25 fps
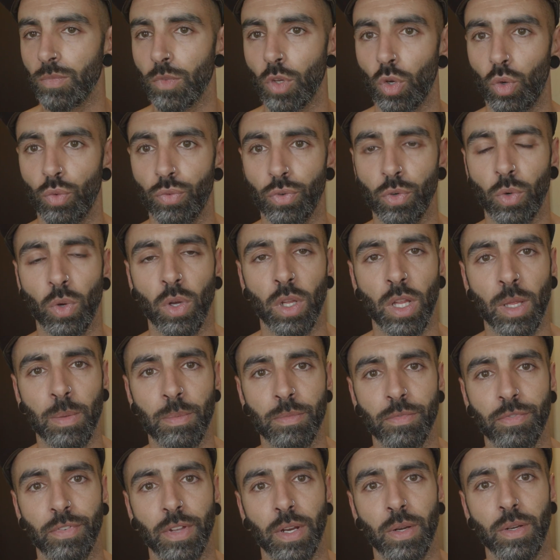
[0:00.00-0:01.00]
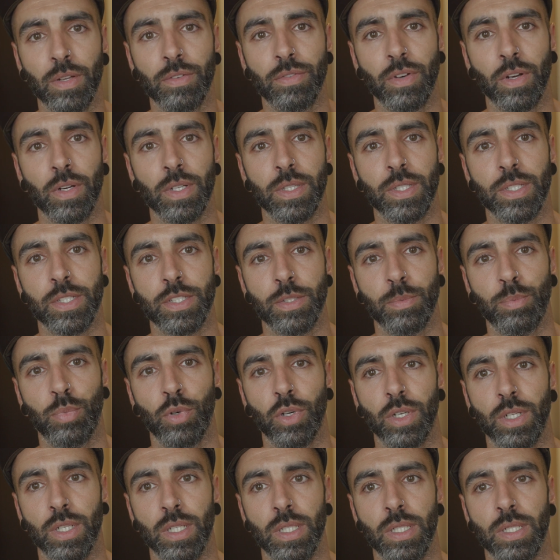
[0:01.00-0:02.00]
Overall, I'm very, very
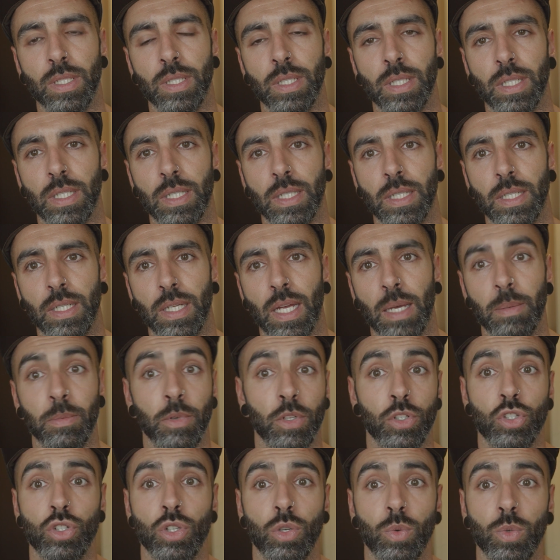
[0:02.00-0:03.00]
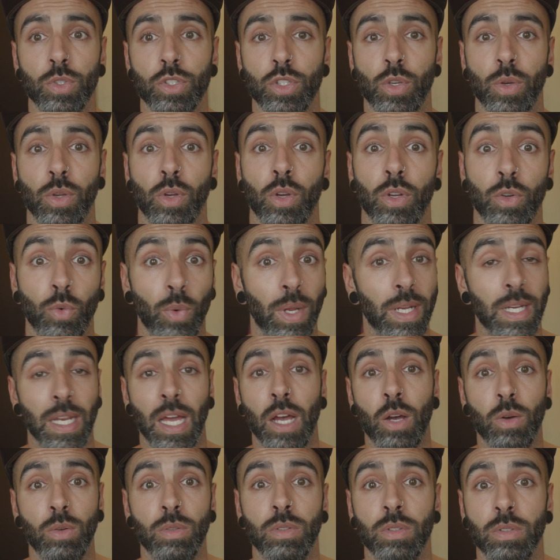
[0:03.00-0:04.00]
disappointed. I'm not sure what's going on right
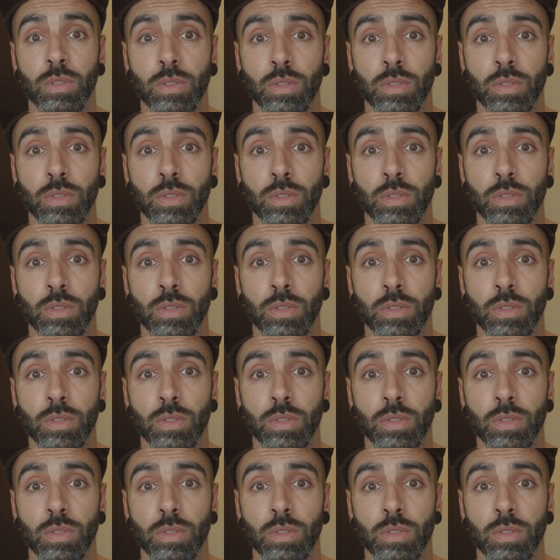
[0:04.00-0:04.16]
now,